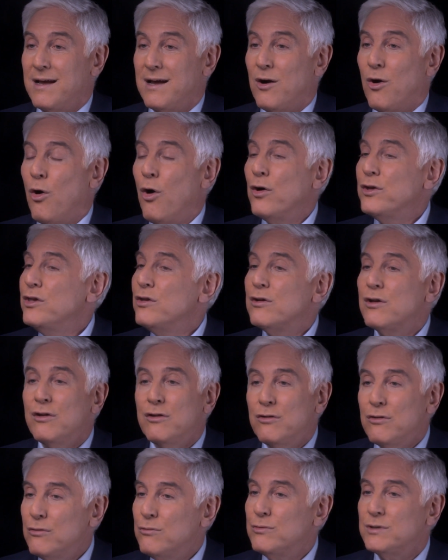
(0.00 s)
All you could
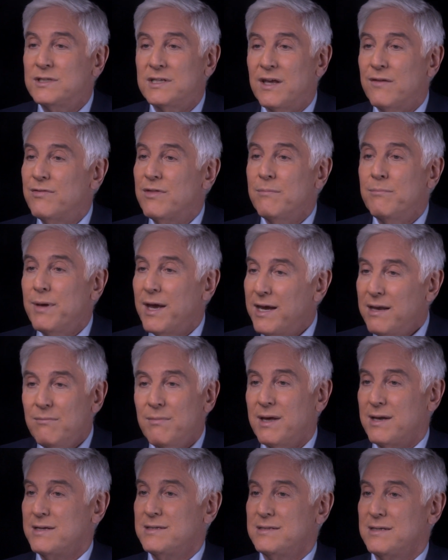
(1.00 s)
do was give them pain
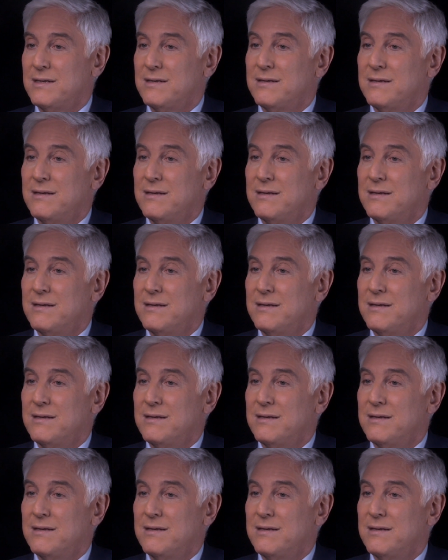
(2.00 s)
medicine.